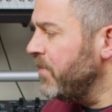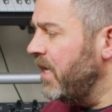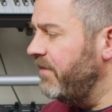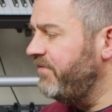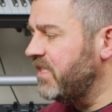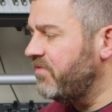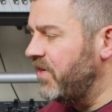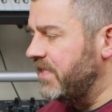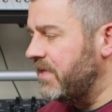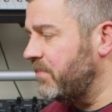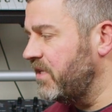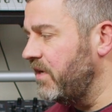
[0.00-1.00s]
Effectively,
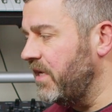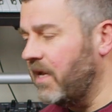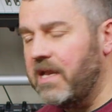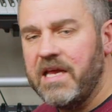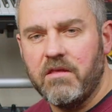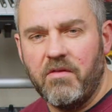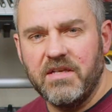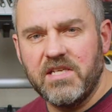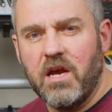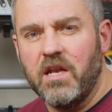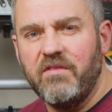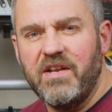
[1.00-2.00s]
it's absolutely clear that there's a
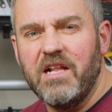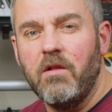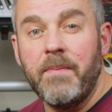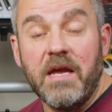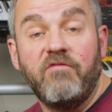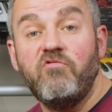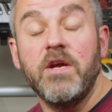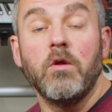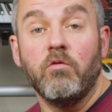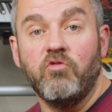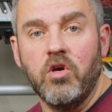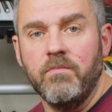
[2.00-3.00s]
kind of little bit of
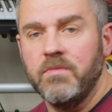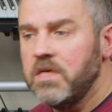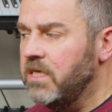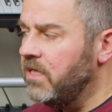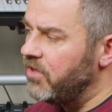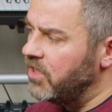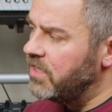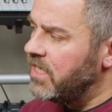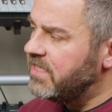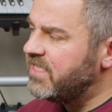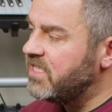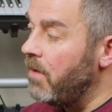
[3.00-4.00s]
wriggle room, that
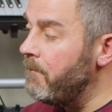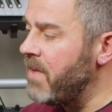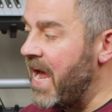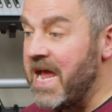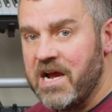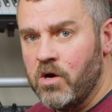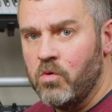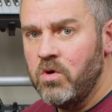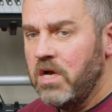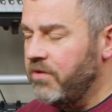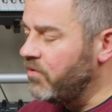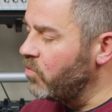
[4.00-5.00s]
somehow
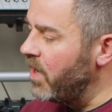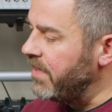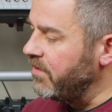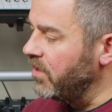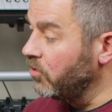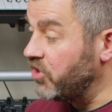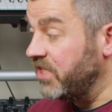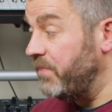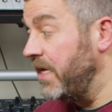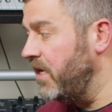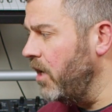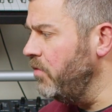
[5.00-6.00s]
the way that Logic's
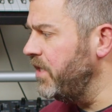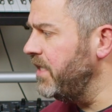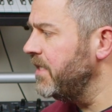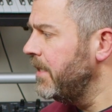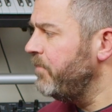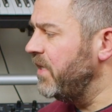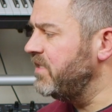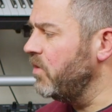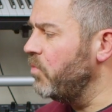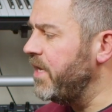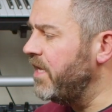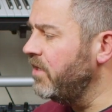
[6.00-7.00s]
been coded is
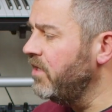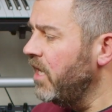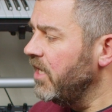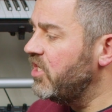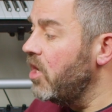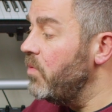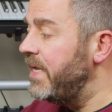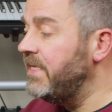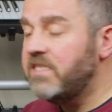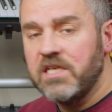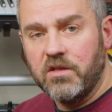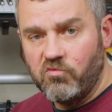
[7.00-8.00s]
that we can go
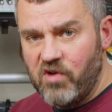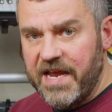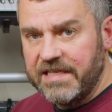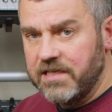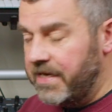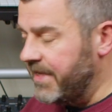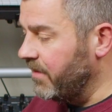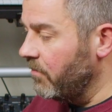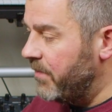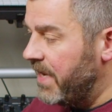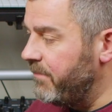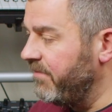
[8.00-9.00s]
into the red a little
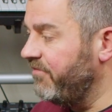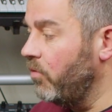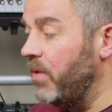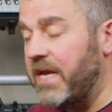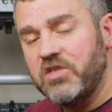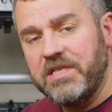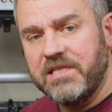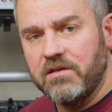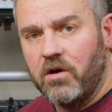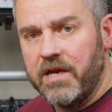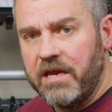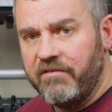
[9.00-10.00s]
bit before we actually
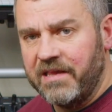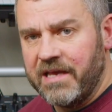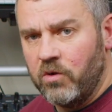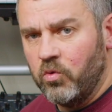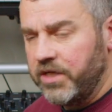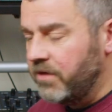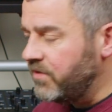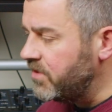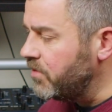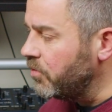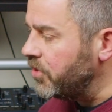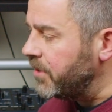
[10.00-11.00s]
start hearing that audio
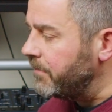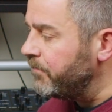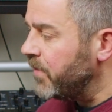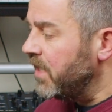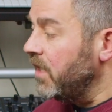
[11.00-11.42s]
distortion.